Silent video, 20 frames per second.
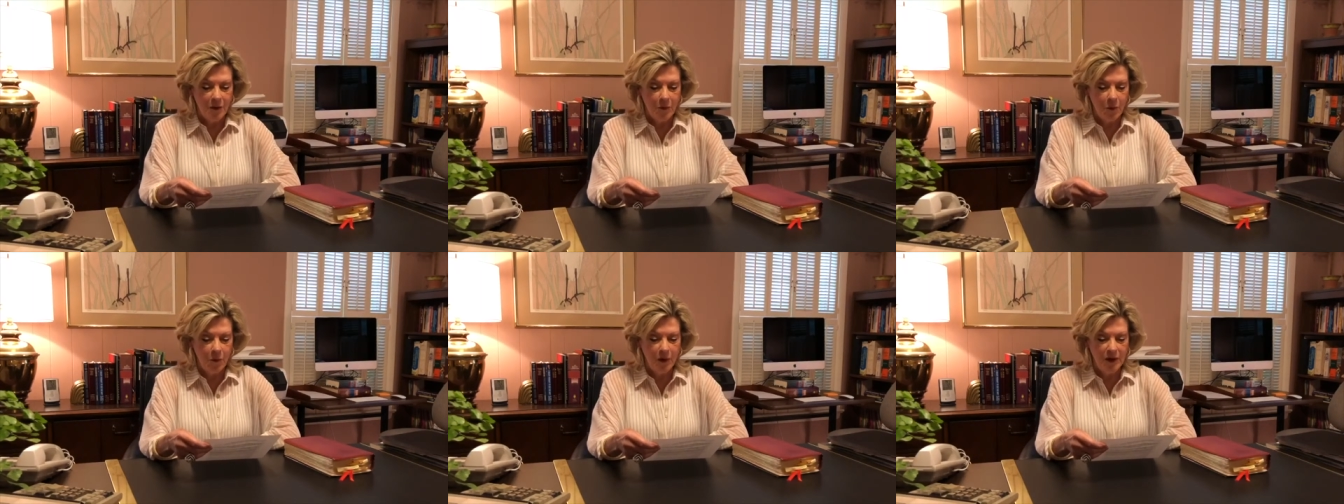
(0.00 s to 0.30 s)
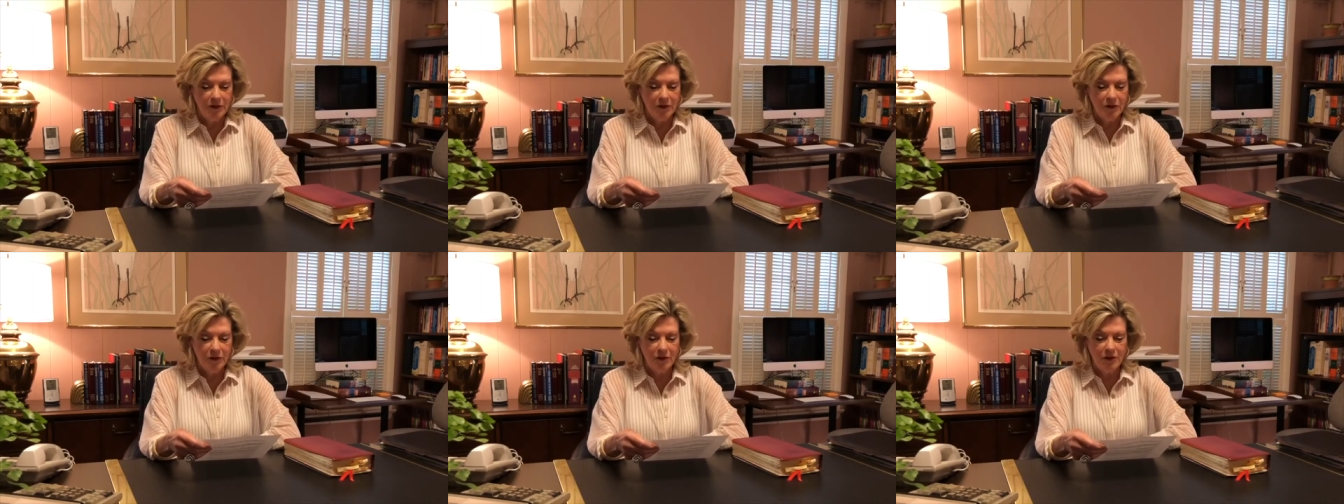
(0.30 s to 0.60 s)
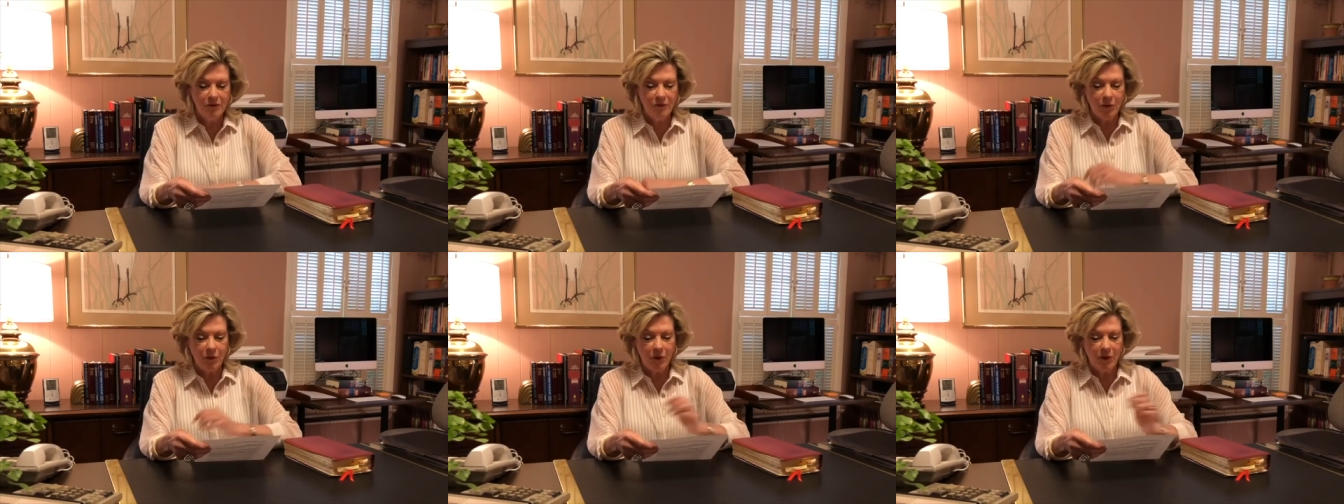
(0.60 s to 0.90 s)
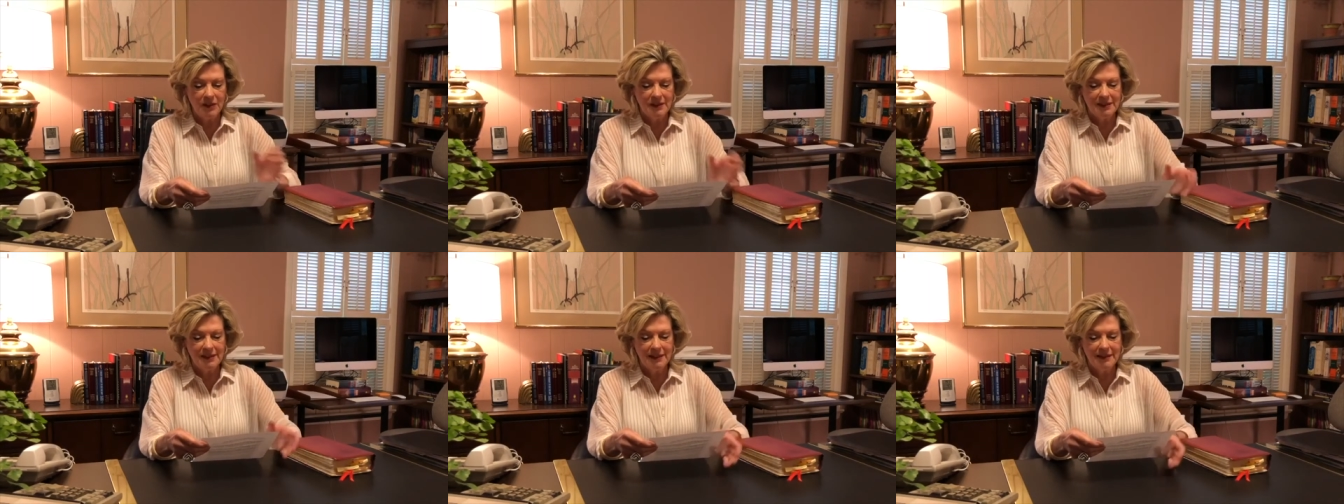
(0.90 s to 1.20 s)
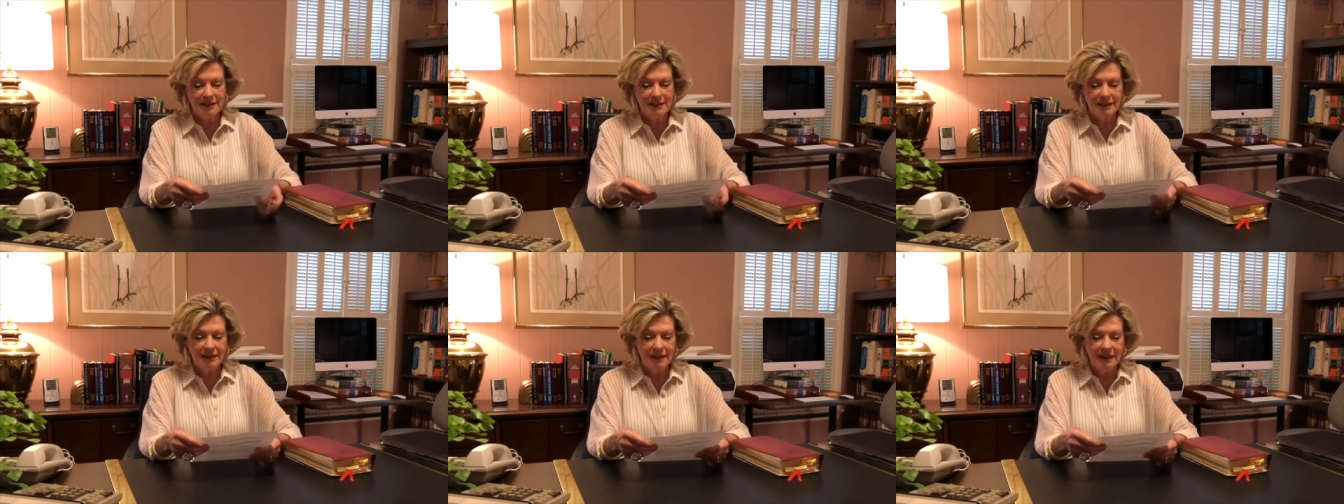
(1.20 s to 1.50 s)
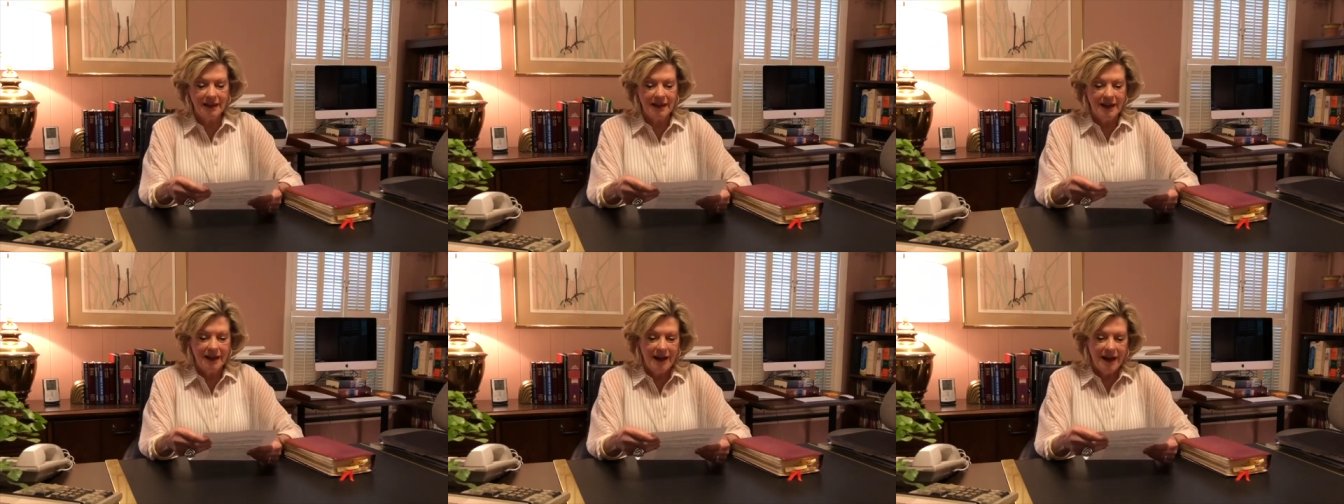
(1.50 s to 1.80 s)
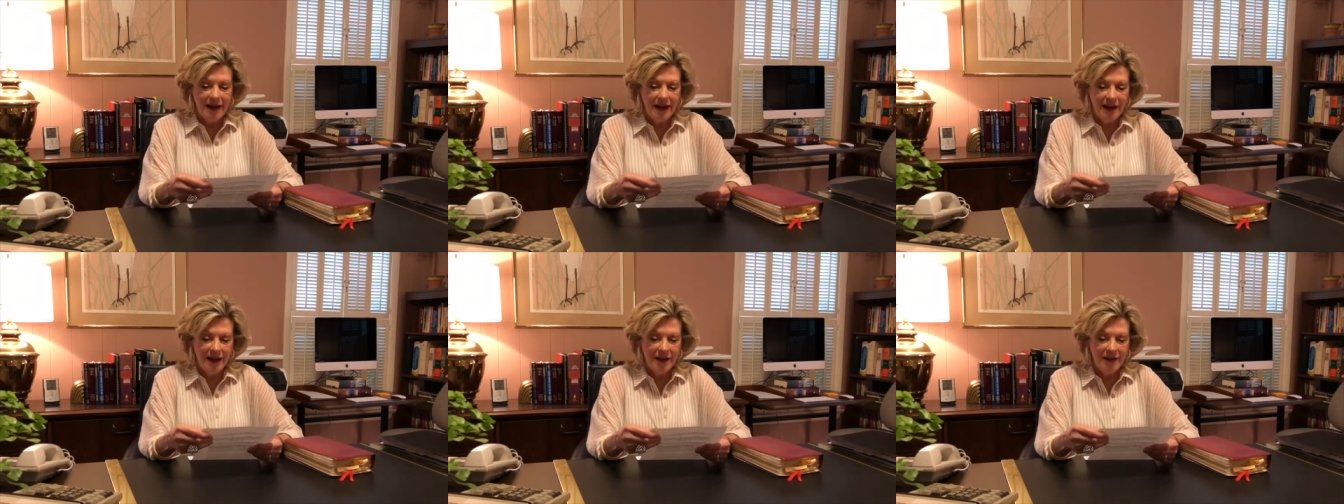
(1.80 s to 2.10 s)
134, it says
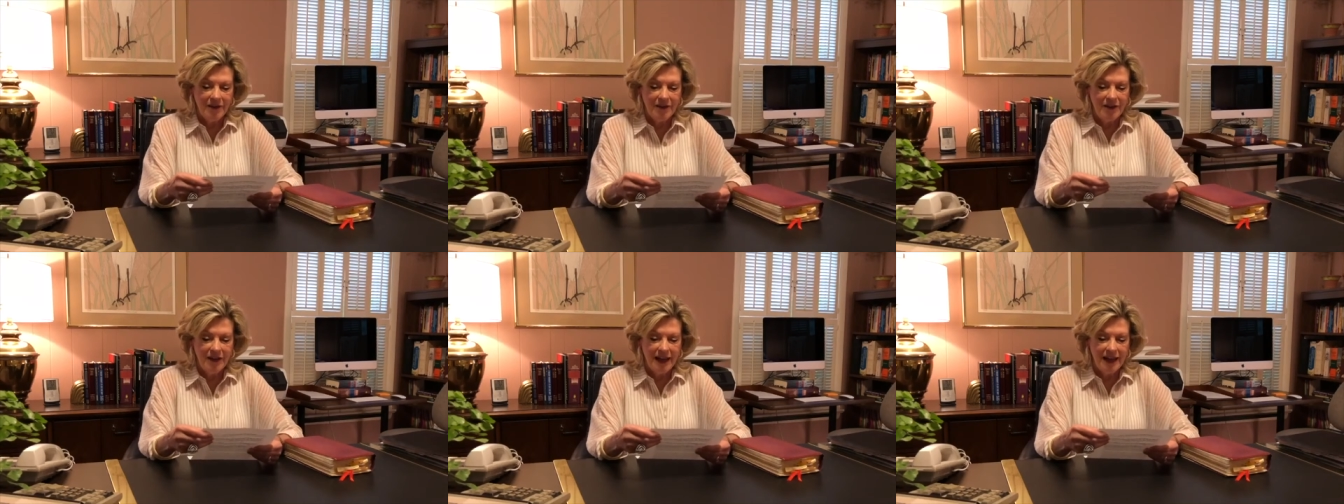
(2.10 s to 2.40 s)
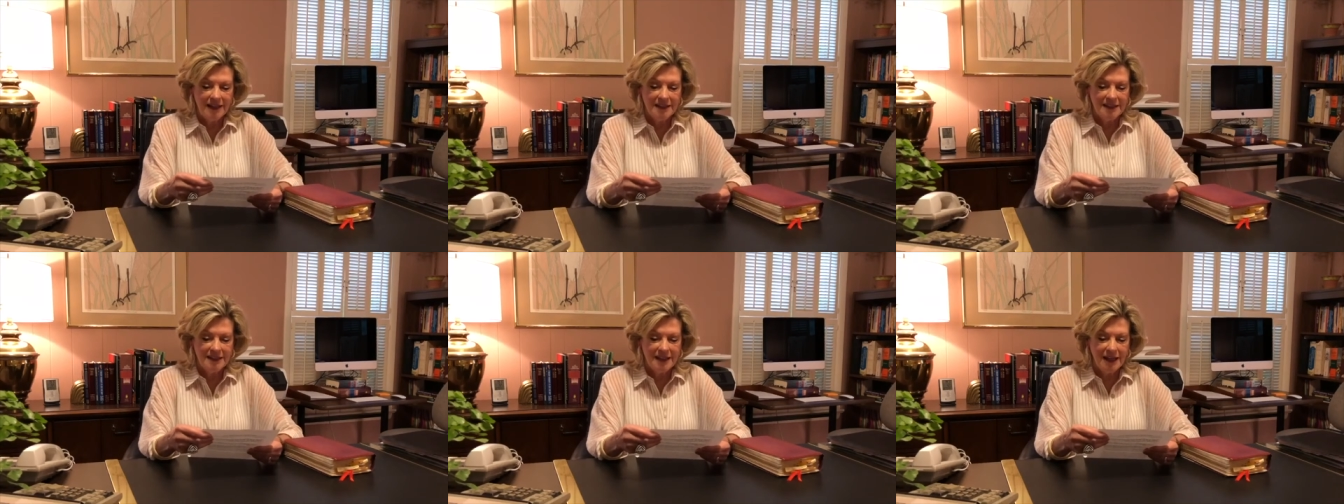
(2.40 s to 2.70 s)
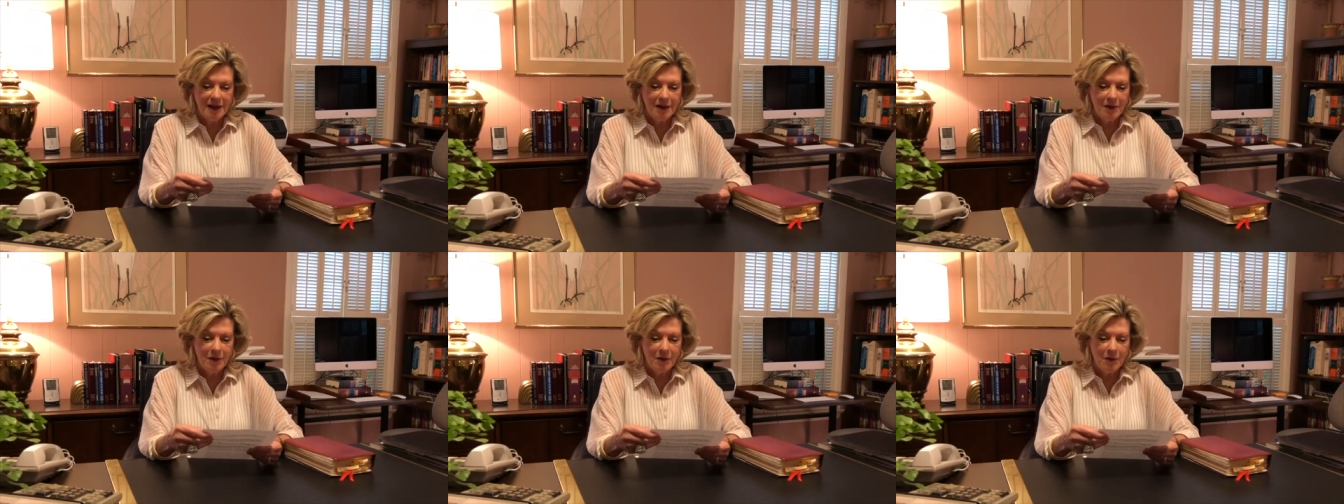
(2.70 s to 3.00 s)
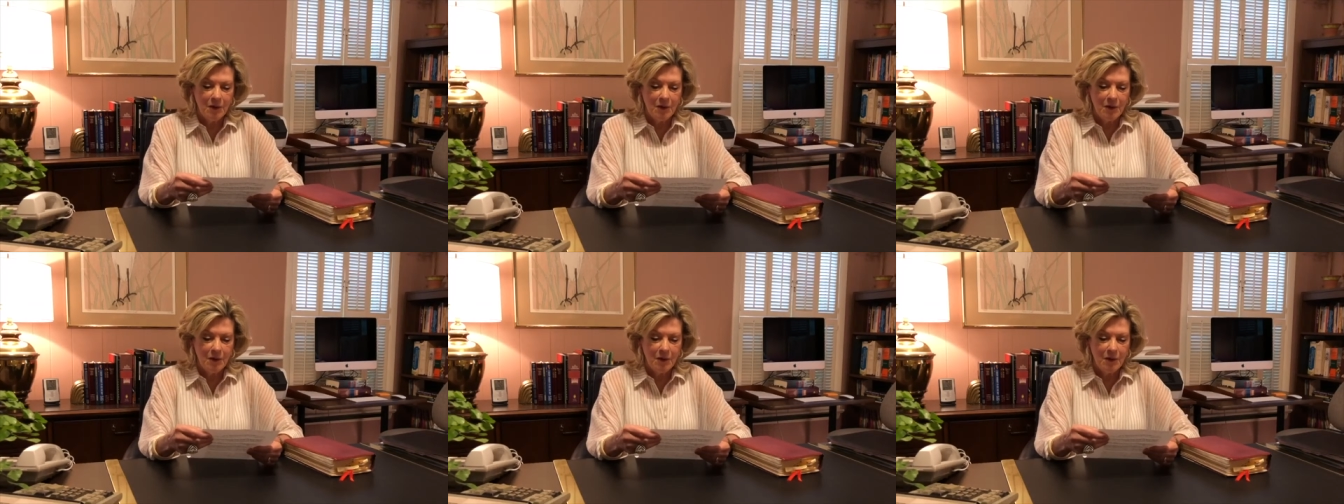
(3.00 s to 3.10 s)
uh, that uh,